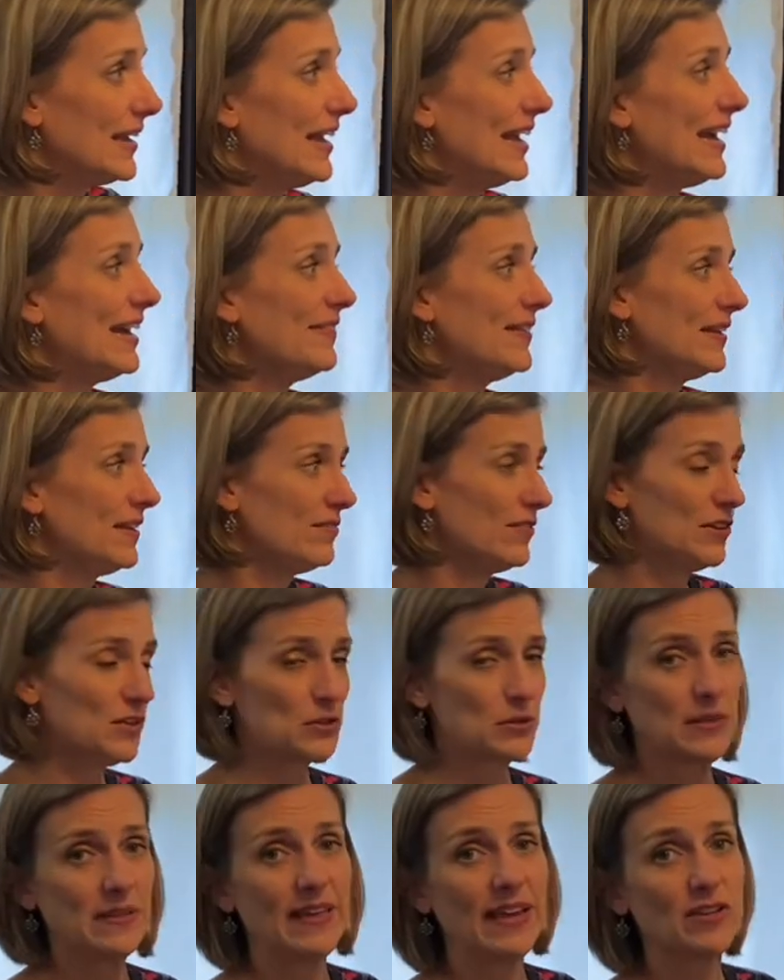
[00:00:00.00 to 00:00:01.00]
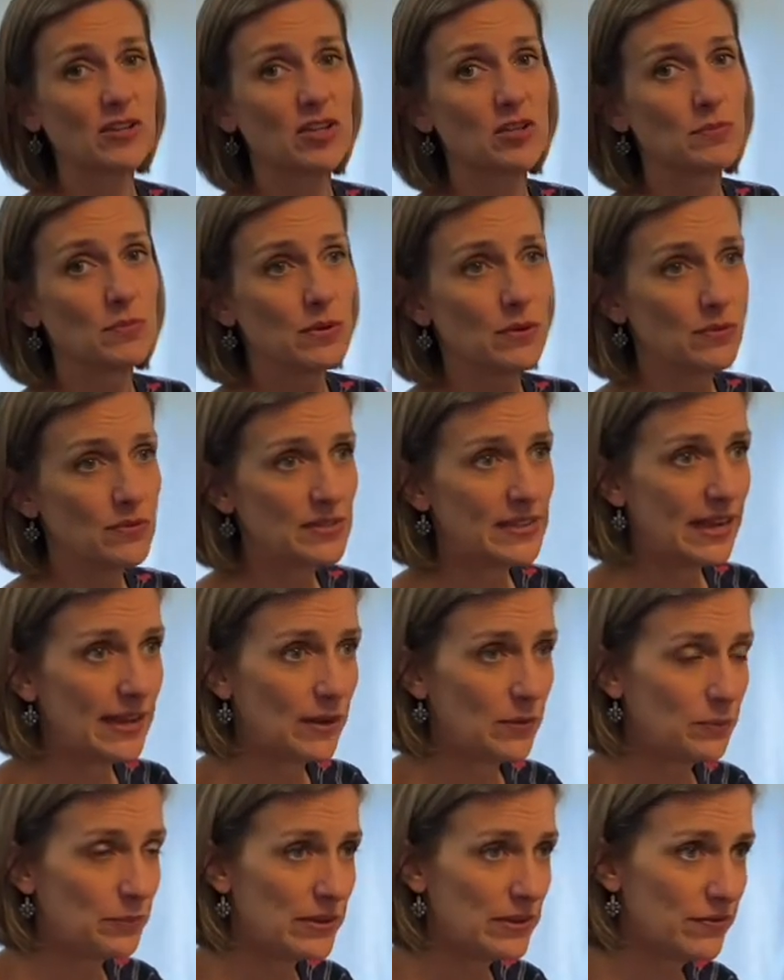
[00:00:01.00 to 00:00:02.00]
And then eventually that just moves
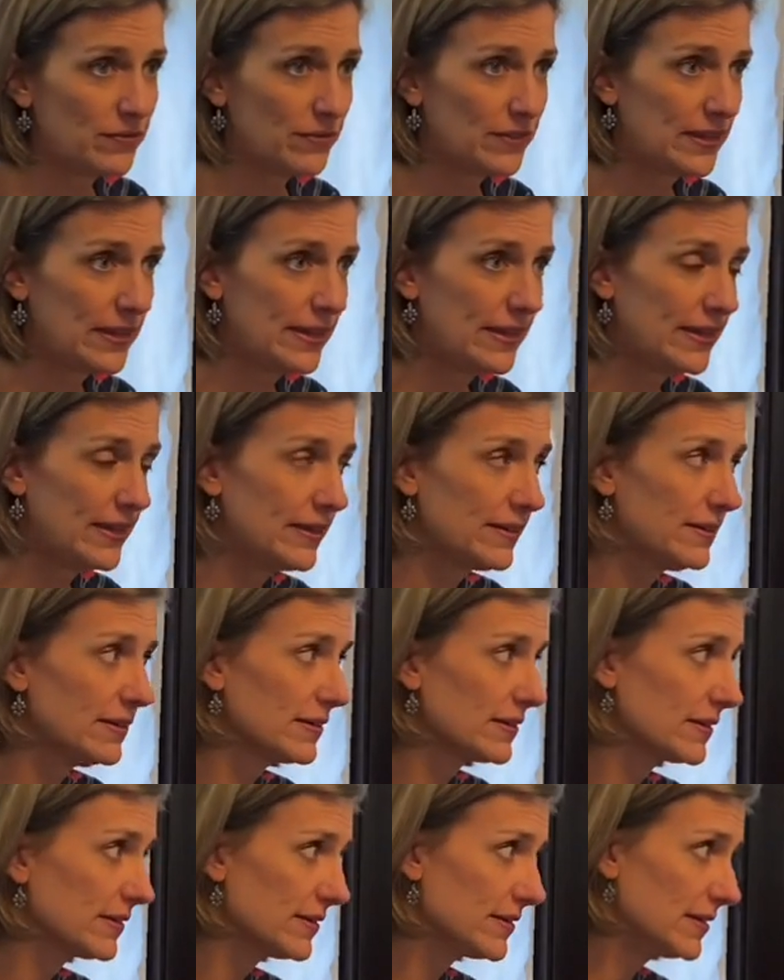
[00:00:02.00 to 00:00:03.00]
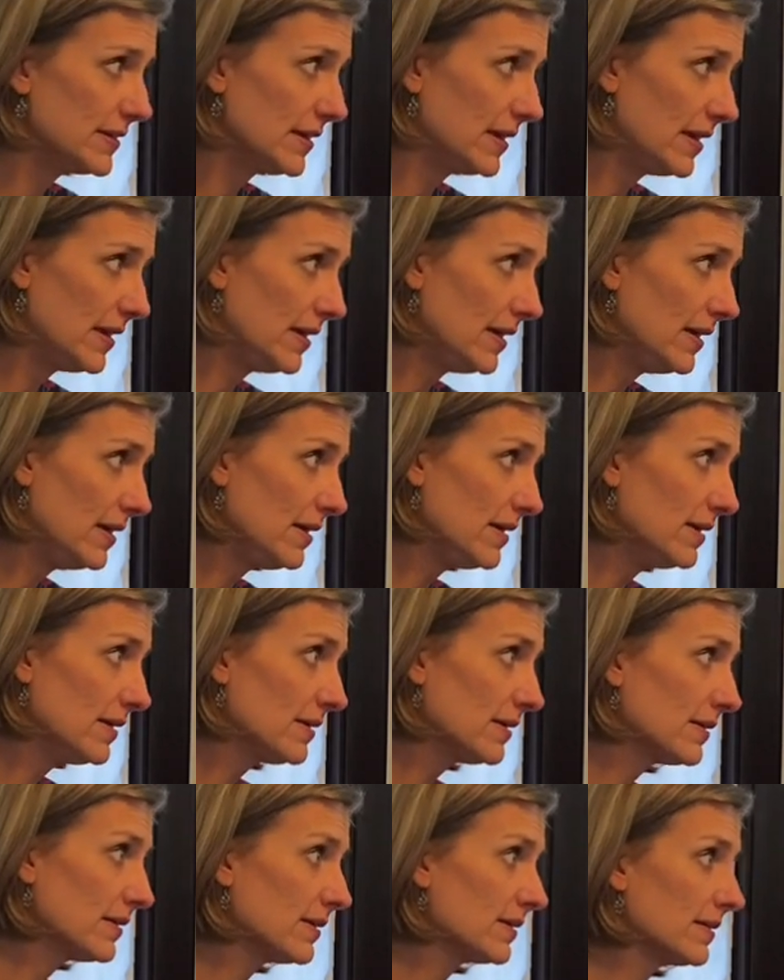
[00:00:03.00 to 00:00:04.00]
down B flat to A.
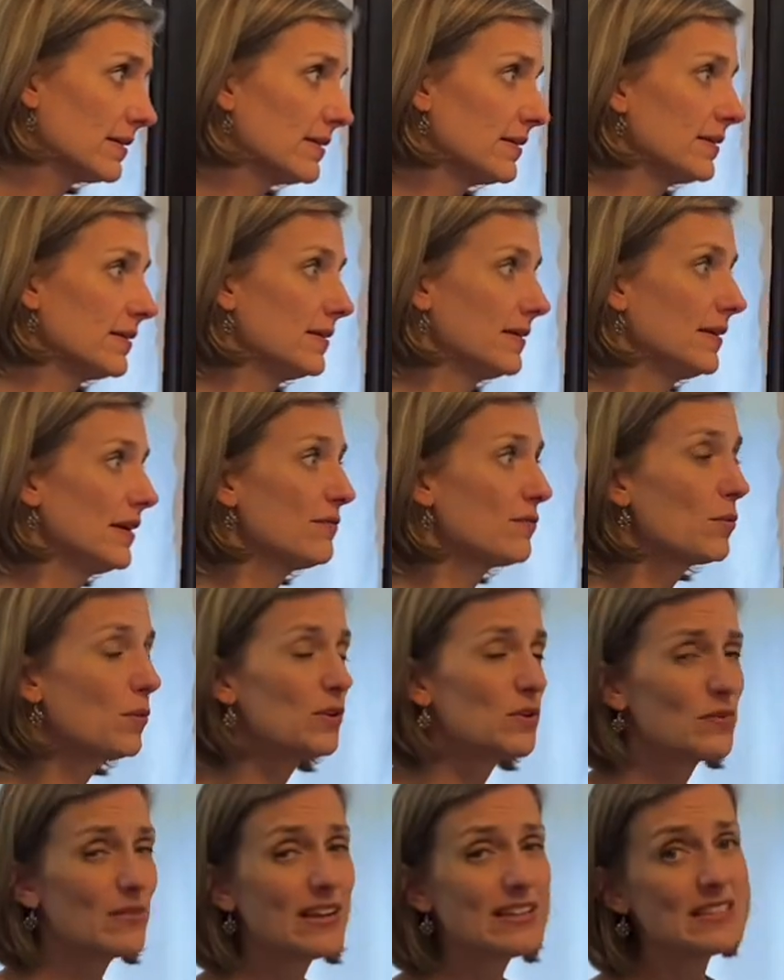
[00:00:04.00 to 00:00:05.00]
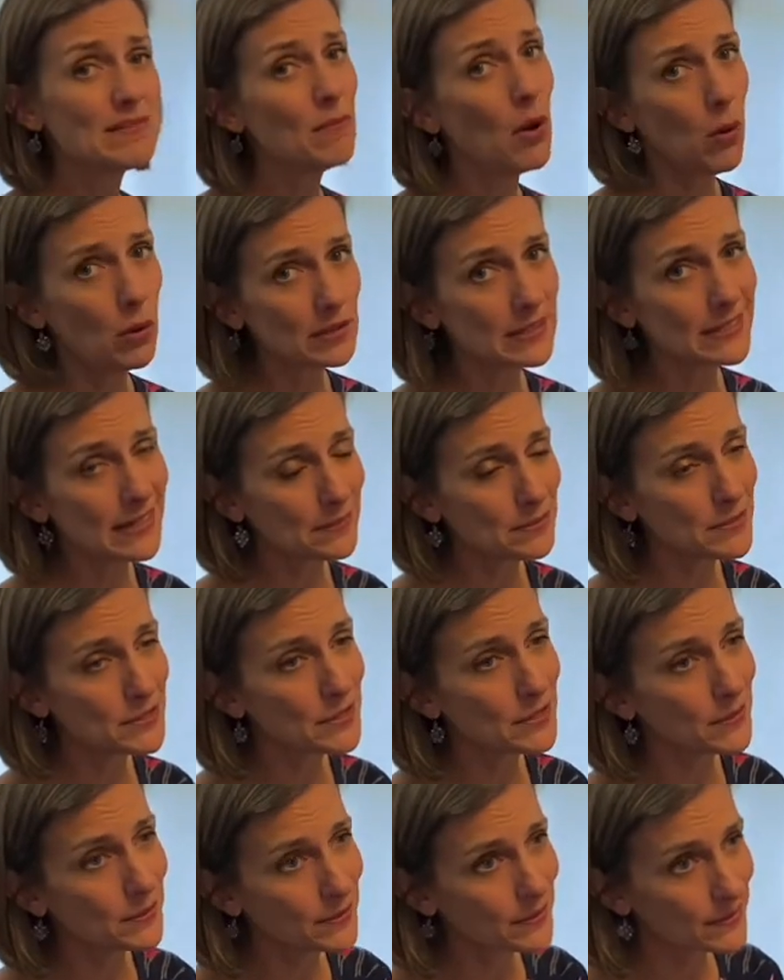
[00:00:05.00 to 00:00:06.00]
Of course, we've got some whole steps
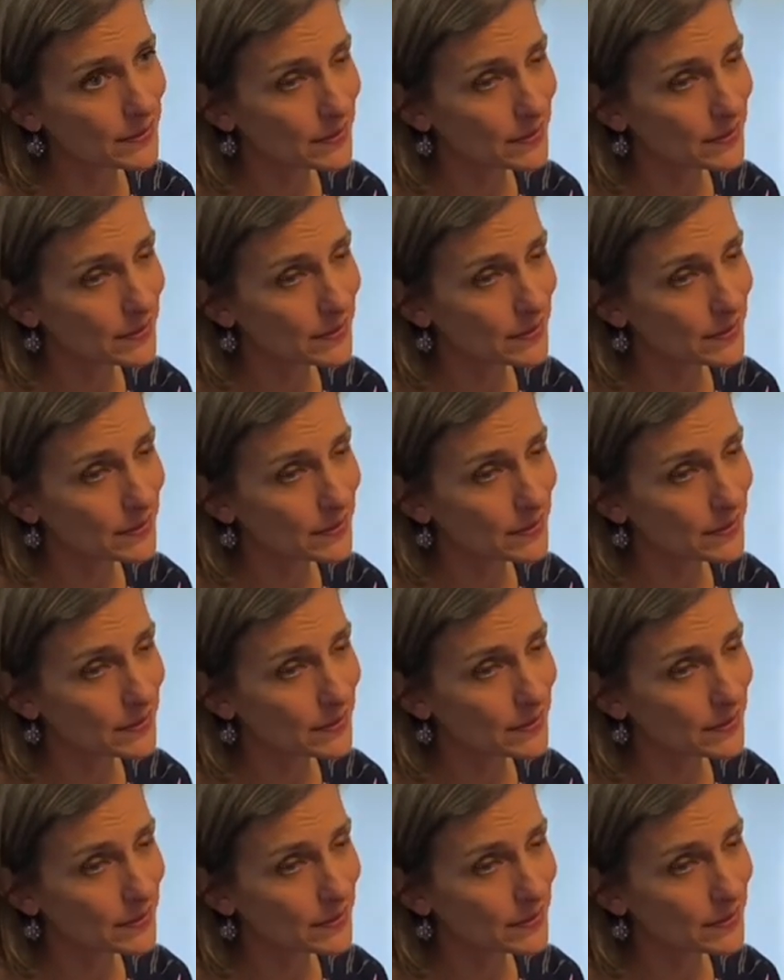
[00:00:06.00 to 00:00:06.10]
too.